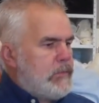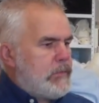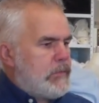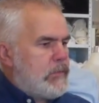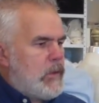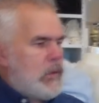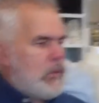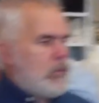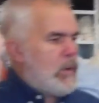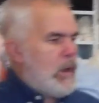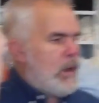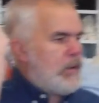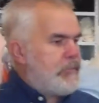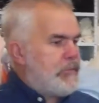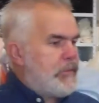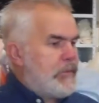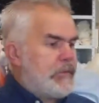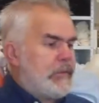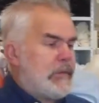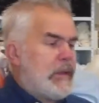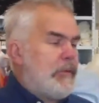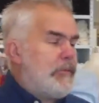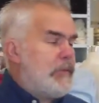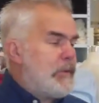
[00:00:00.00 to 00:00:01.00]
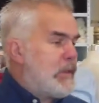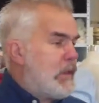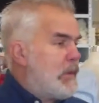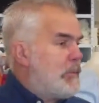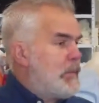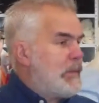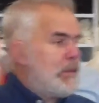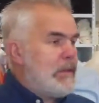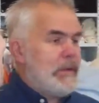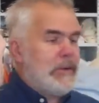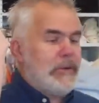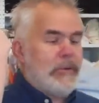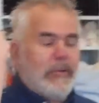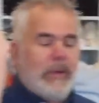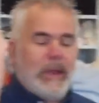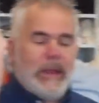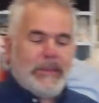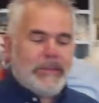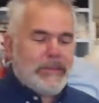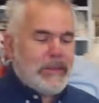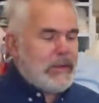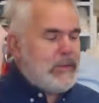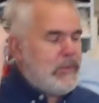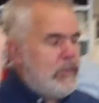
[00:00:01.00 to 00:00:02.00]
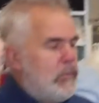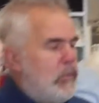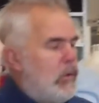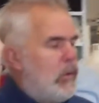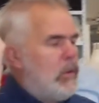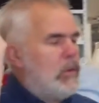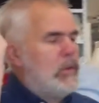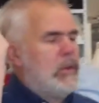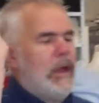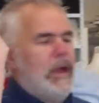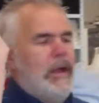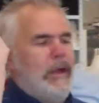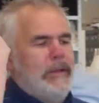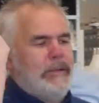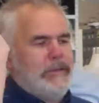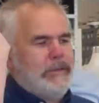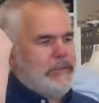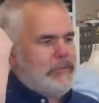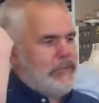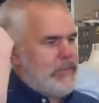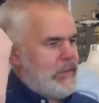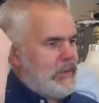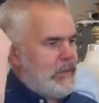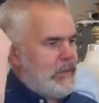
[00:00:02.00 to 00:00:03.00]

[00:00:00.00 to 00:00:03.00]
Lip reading: So I've discovered them, and they're great. They do all kinds of